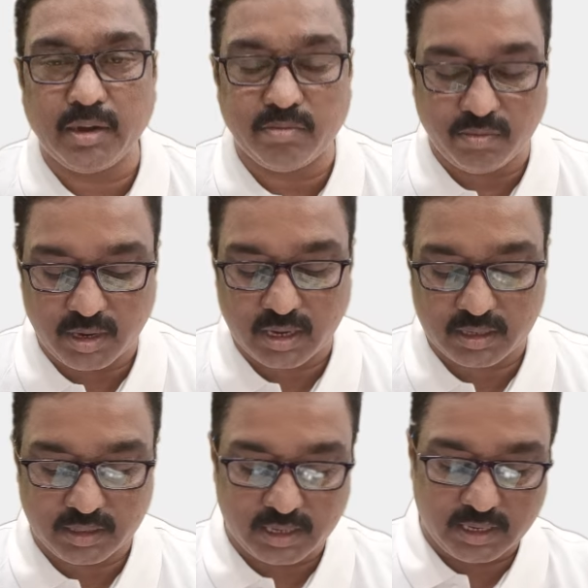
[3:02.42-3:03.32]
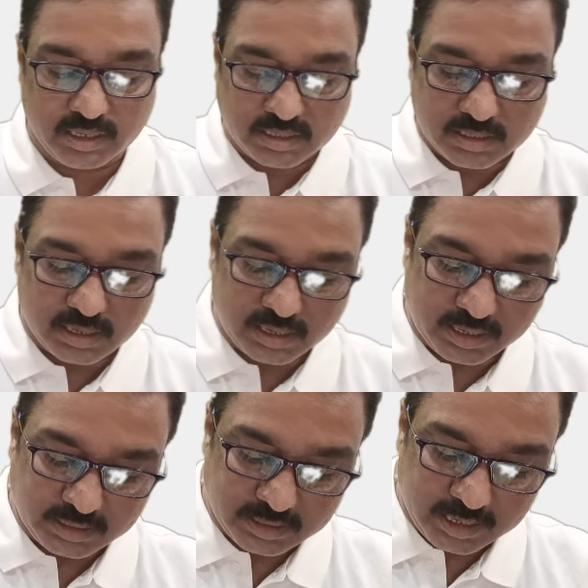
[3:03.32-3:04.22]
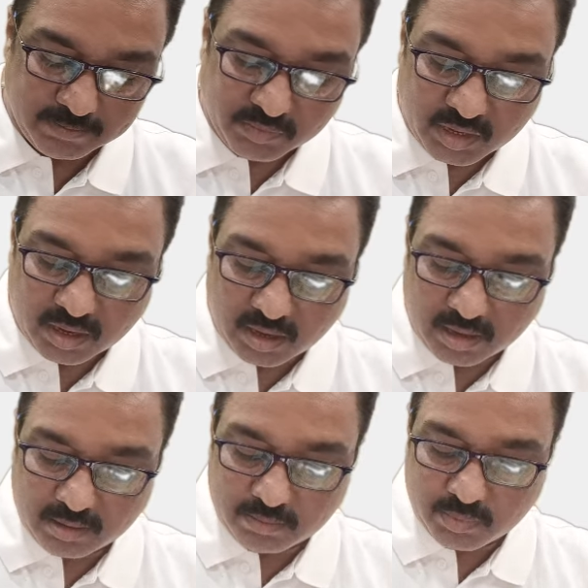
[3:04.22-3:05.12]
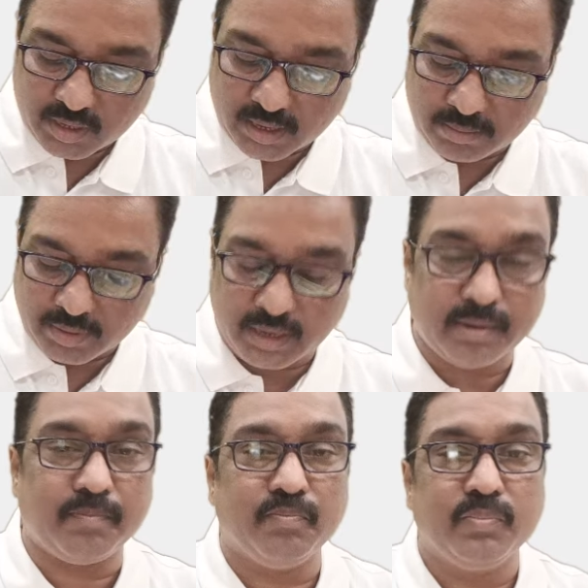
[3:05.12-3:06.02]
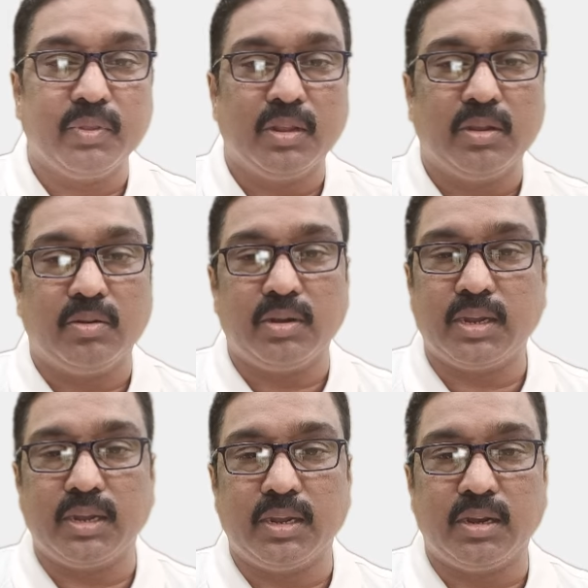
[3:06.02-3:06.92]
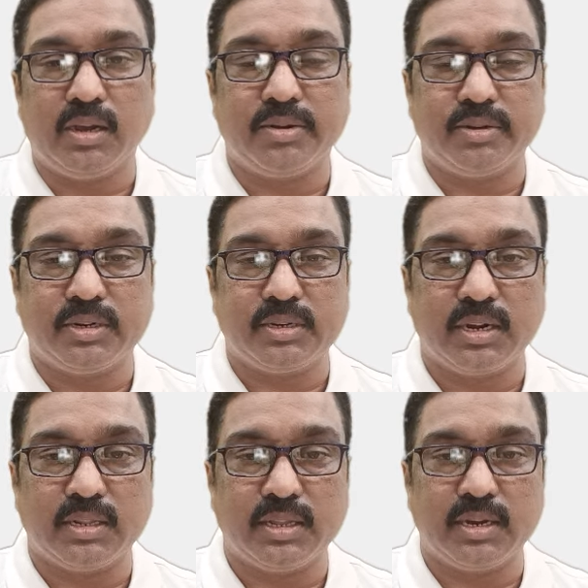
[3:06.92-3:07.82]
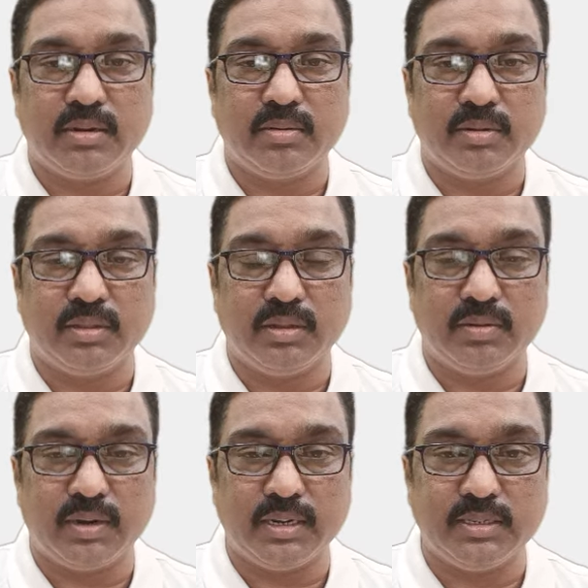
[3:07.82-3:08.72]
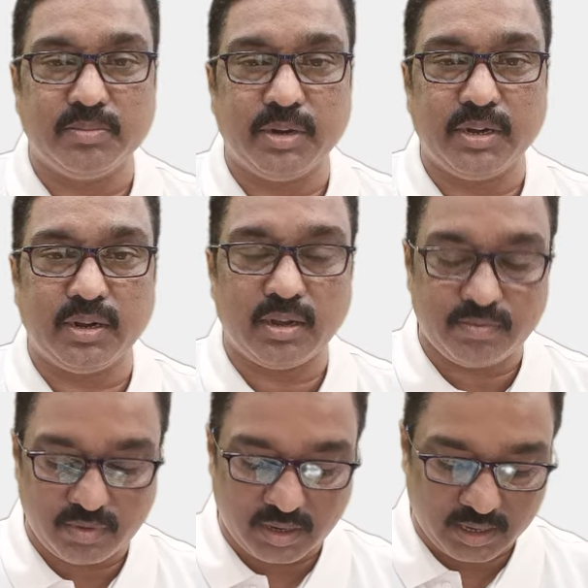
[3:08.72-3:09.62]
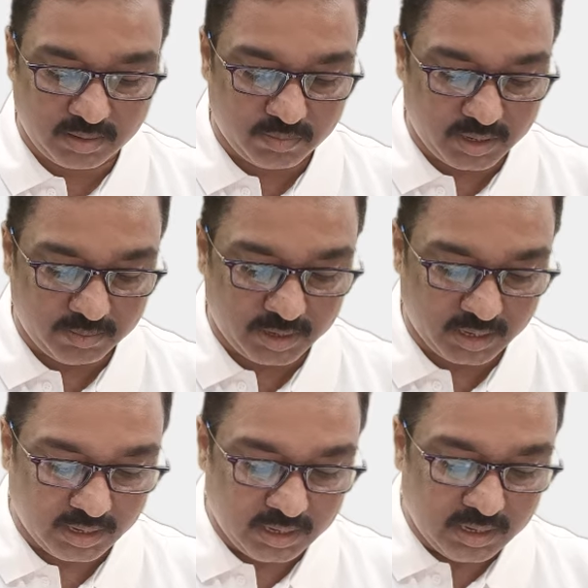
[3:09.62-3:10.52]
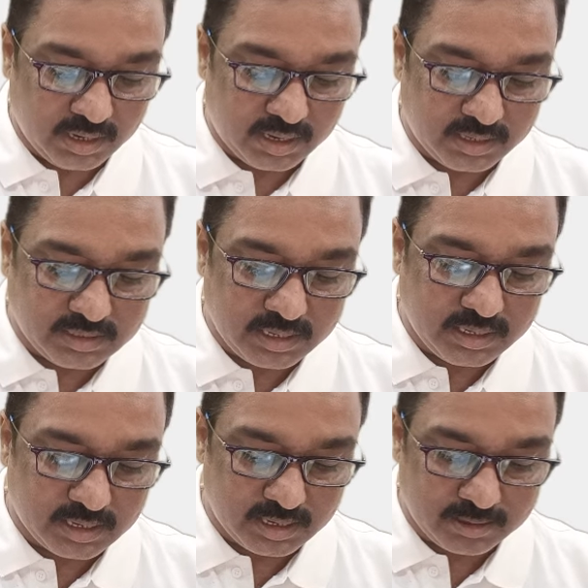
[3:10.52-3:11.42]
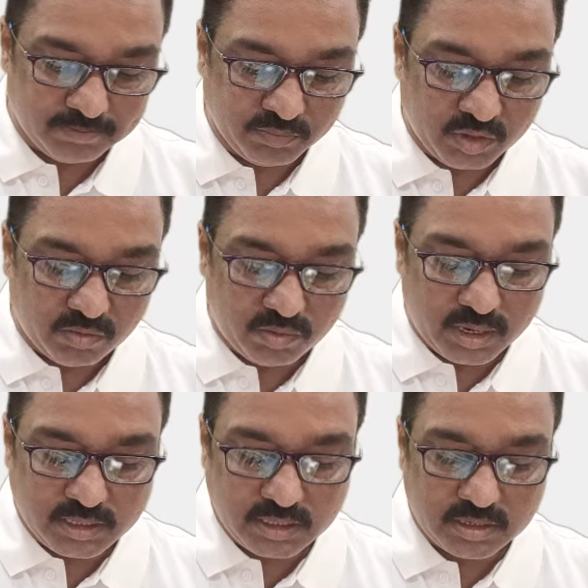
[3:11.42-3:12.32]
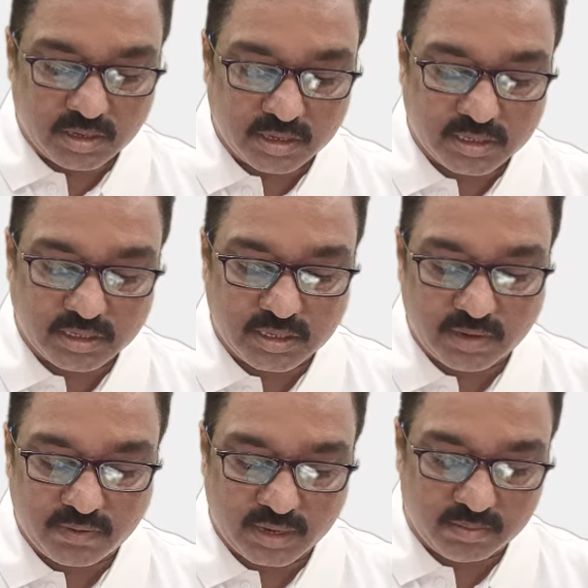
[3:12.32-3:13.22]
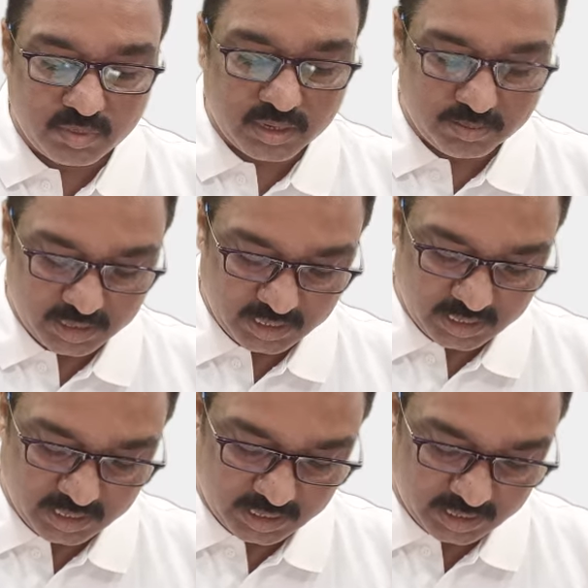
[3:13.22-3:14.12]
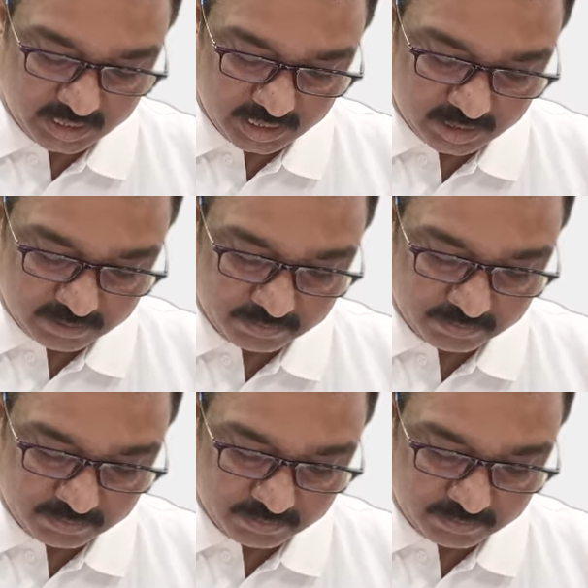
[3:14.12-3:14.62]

work, that is called as a unemployment. Okay, are you understand that what is the meaning of unemployment? Listen here. What is the causes of unemployment in India?